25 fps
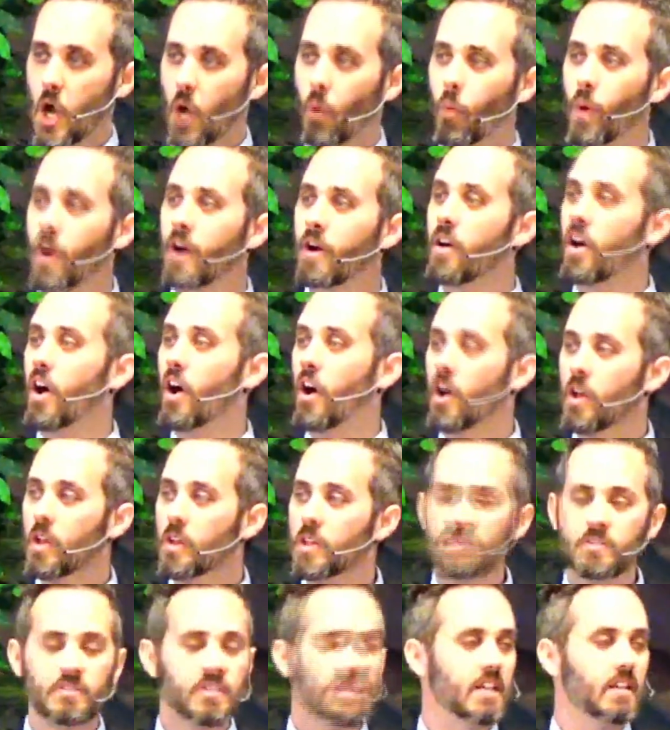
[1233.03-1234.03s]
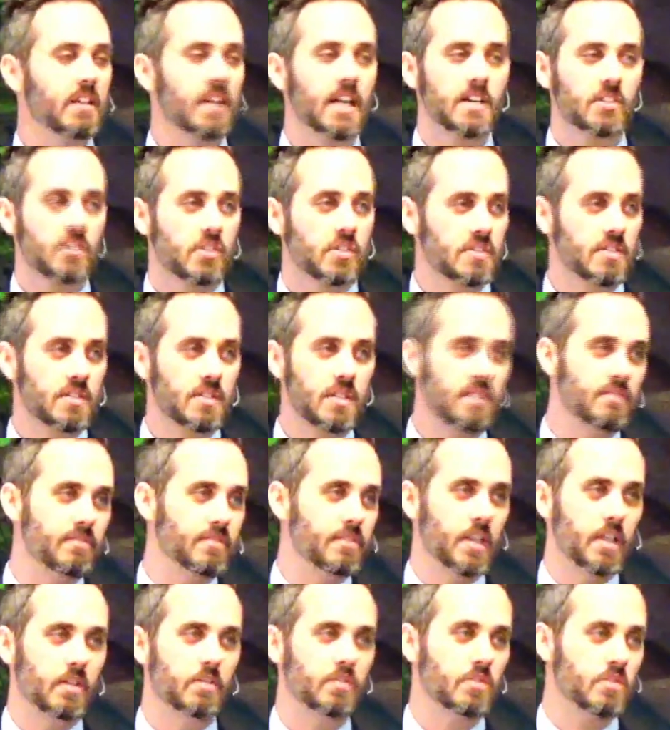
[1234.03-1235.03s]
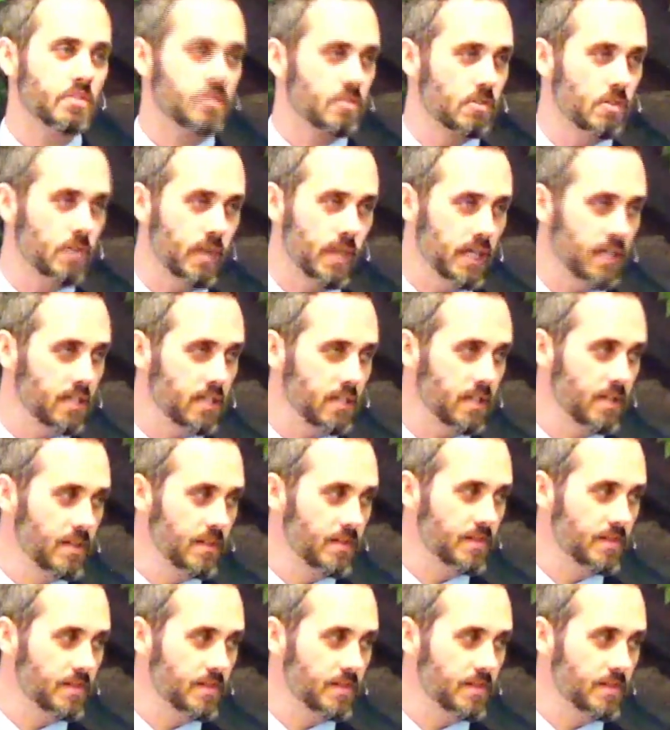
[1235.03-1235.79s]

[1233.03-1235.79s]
where all of the electricity flows through it.